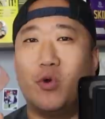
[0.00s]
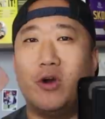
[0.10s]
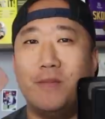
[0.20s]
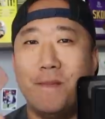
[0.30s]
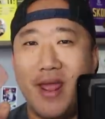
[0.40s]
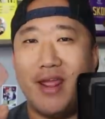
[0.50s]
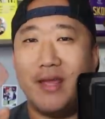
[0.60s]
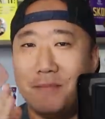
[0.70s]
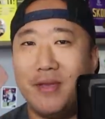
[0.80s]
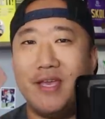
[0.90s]
word
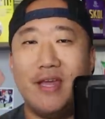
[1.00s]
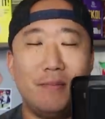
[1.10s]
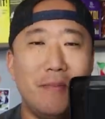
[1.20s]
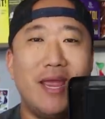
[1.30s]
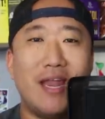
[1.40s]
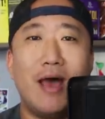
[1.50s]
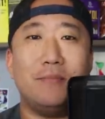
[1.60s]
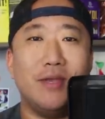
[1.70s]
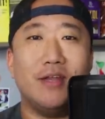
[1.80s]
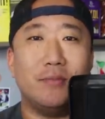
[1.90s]
may be in, may
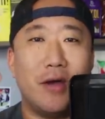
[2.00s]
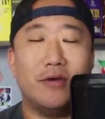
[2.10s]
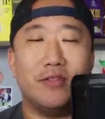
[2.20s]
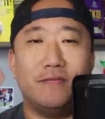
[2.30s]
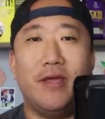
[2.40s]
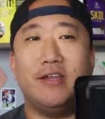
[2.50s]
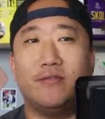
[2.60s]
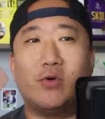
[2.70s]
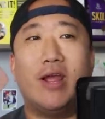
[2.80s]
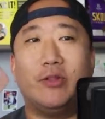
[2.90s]
not be in about the fate
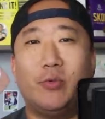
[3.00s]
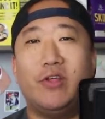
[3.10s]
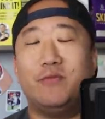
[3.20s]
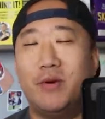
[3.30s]
of Riley Reiff.